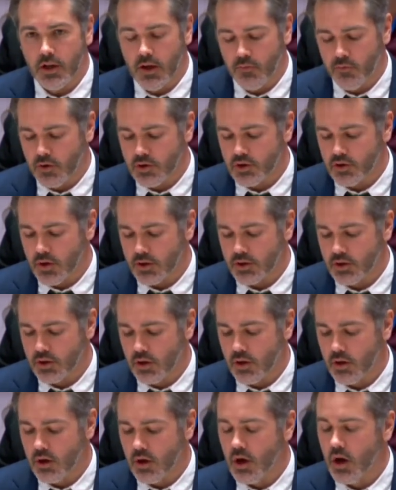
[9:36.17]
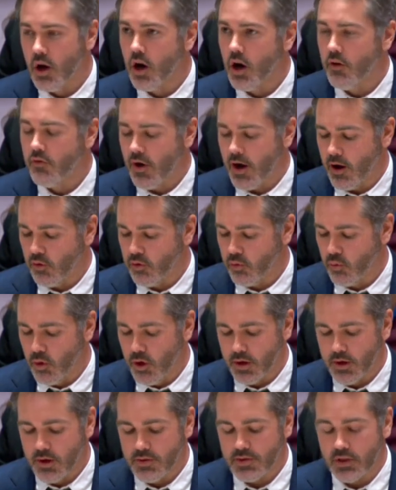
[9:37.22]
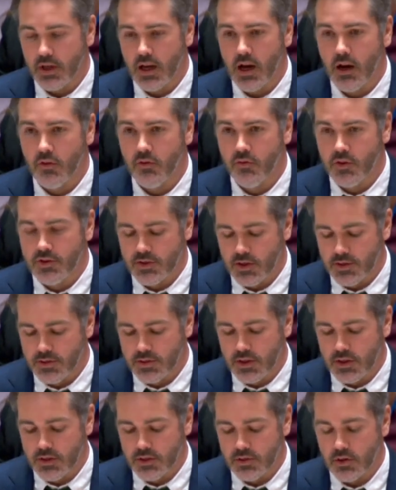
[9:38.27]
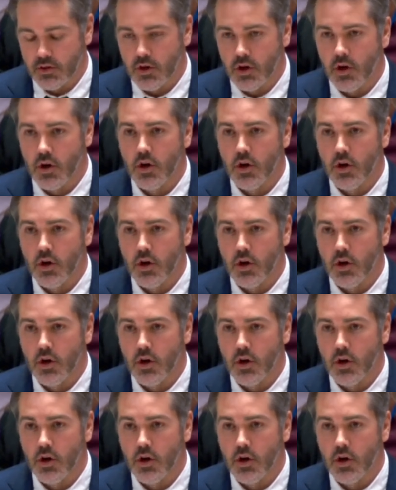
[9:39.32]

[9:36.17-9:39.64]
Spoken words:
infrastructure, of health workers and health facilities